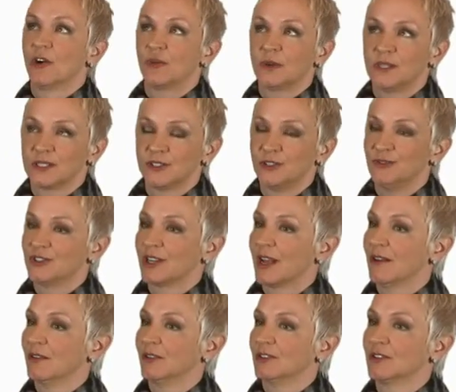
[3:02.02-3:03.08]
always a new
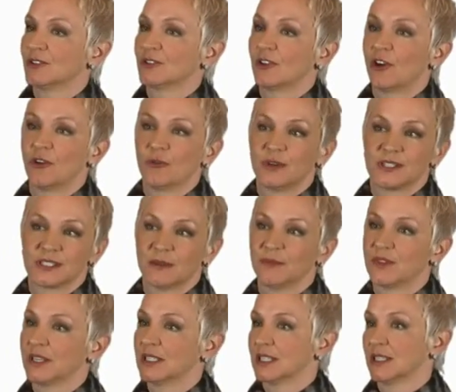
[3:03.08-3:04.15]
challenge. There's always
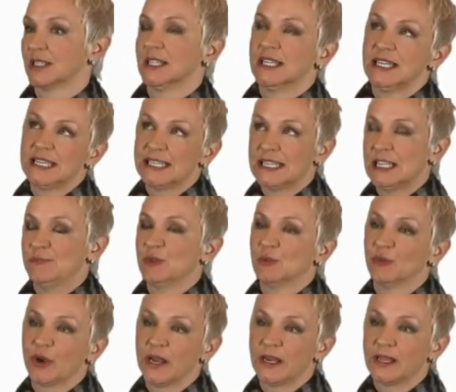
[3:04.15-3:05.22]
something to keep
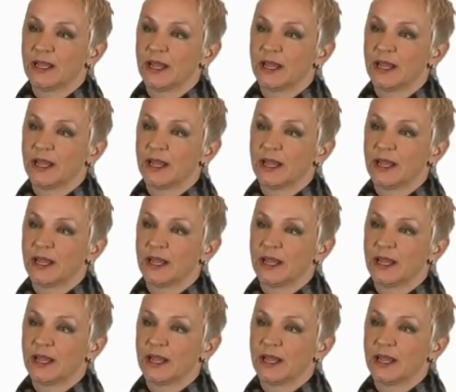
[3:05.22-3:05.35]
your brain